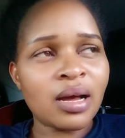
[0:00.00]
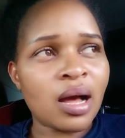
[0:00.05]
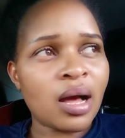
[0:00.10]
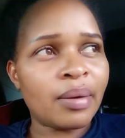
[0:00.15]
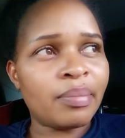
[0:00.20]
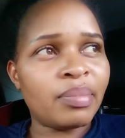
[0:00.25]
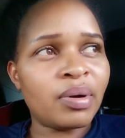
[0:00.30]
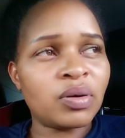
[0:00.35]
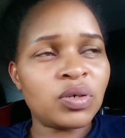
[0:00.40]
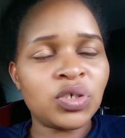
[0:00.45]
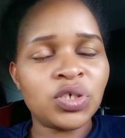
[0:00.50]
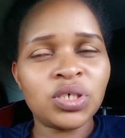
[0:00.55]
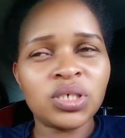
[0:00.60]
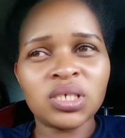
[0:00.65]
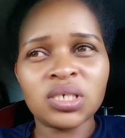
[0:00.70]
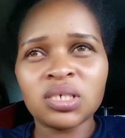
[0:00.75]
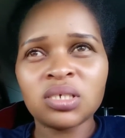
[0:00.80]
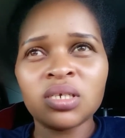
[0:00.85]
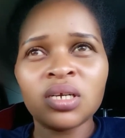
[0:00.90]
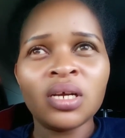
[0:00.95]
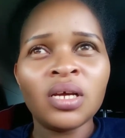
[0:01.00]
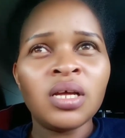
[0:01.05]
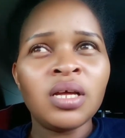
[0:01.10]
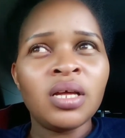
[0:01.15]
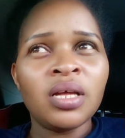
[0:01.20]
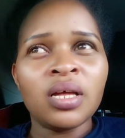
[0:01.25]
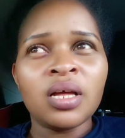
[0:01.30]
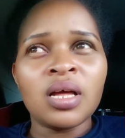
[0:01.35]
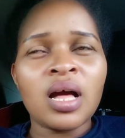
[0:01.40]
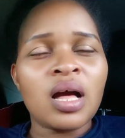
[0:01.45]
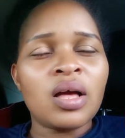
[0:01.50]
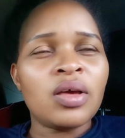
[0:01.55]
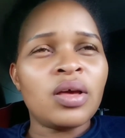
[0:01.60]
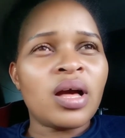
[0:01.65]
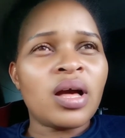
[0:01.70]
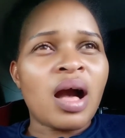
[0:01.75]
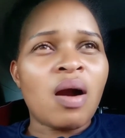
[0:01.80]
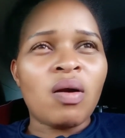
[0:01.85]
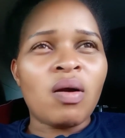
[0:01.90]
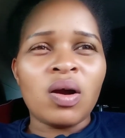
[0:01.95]
about
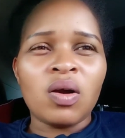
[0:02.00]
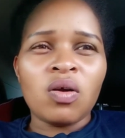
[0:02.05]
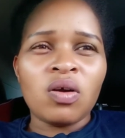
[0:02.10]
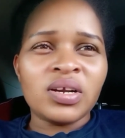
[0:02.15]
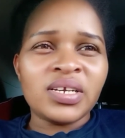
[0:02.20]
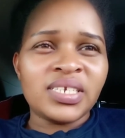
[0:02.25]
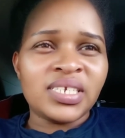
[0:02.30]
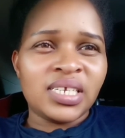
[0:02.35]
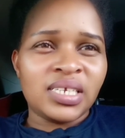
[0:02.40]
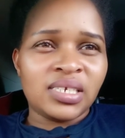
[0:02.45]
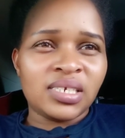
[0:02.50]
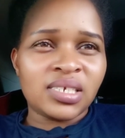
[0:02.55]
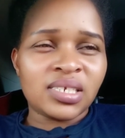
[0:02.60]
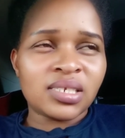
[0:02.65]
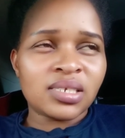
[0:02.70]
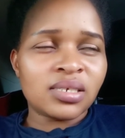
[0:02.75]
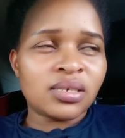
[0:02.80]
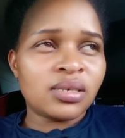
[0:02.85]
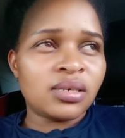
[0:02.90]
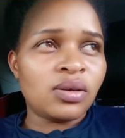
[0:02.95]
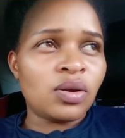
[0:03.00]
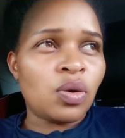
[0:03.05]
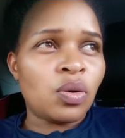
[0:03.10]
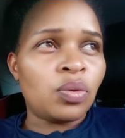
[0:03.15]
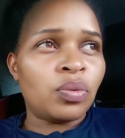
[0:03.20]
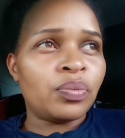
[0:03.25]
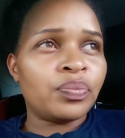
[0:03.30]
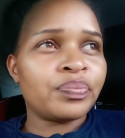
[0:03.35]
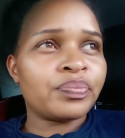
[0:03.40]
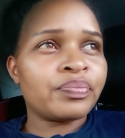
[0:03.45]
our content. No.